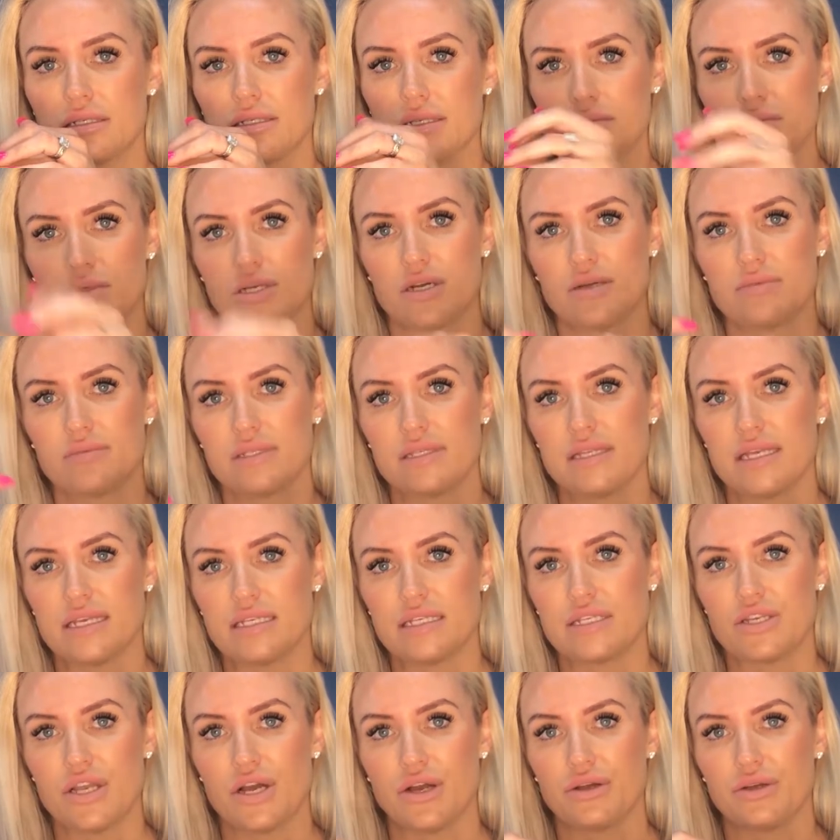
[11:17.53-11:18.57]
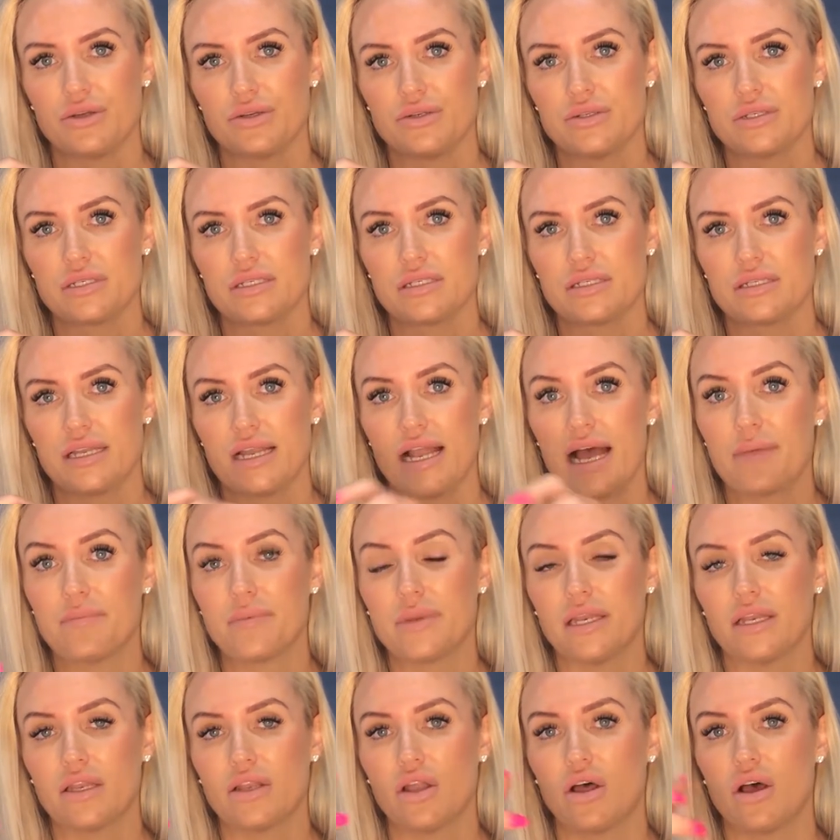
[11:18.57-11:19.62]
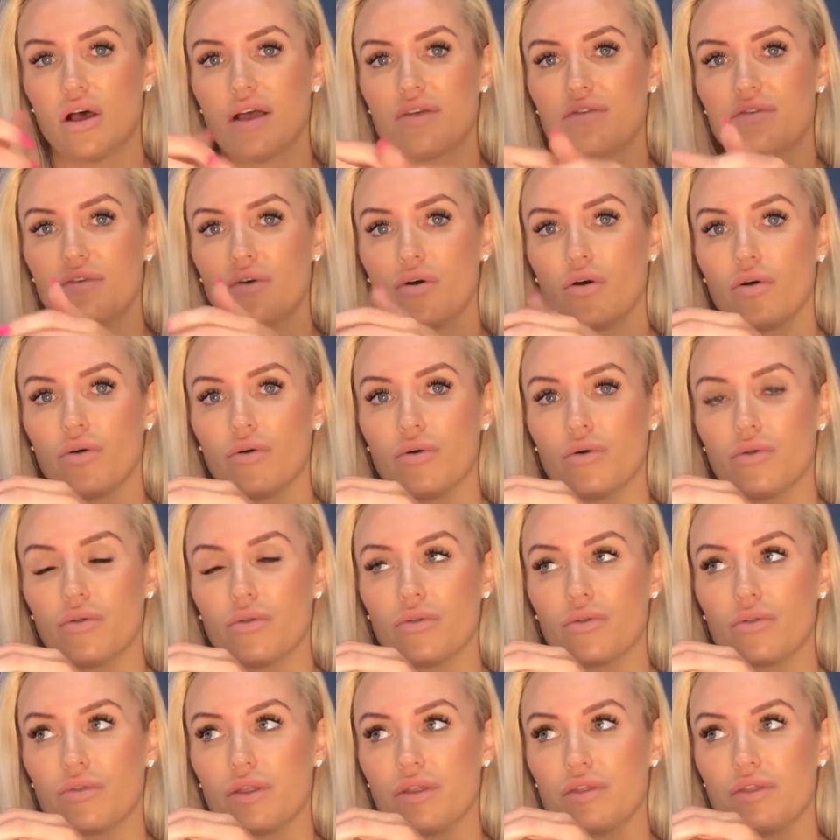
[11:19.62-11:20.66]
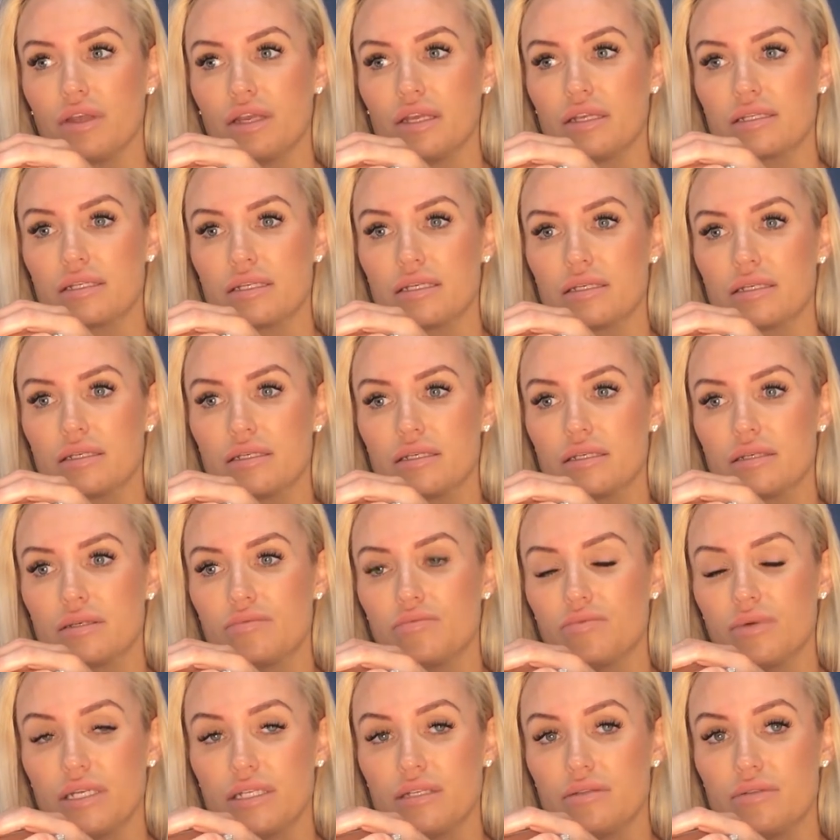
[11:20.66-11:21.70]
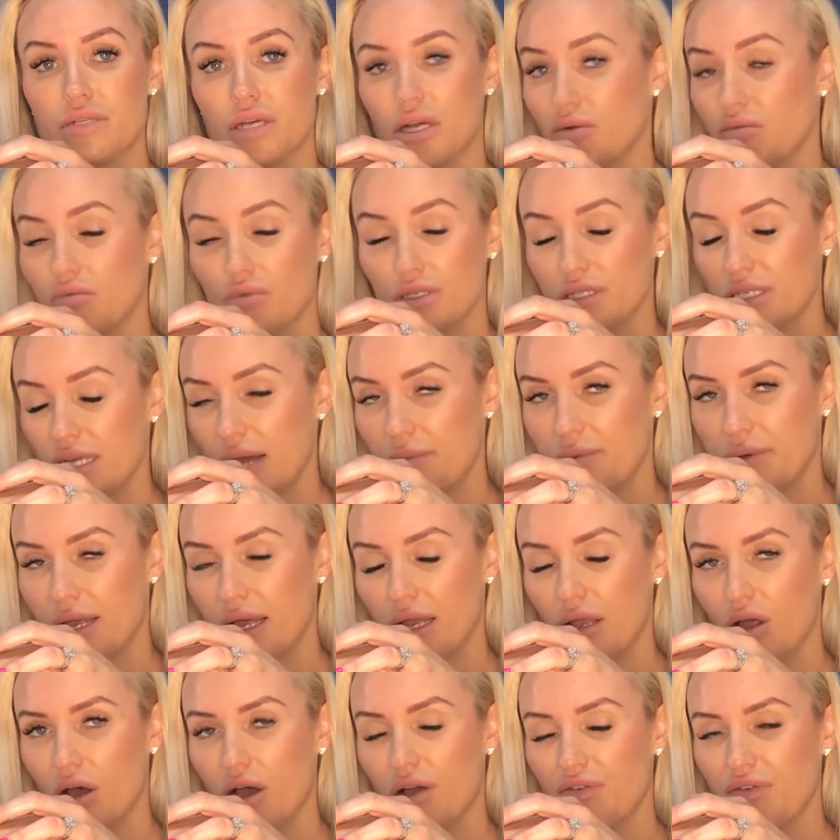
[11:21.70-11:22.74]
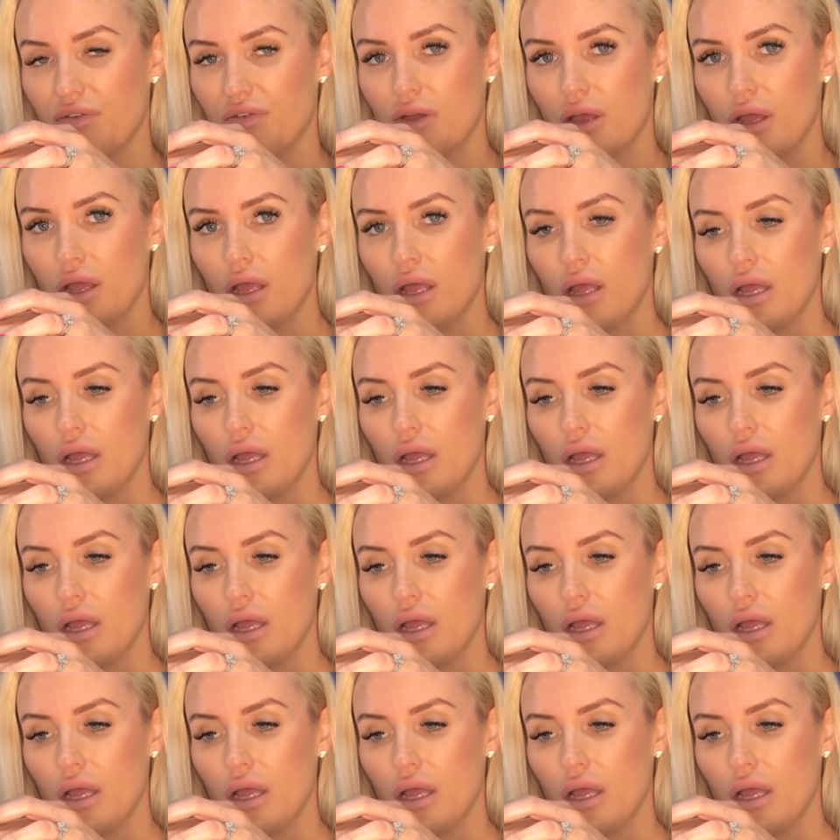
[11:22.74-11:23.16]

sometimes these no's that happen in life, or the things that we don't want to happen in our life,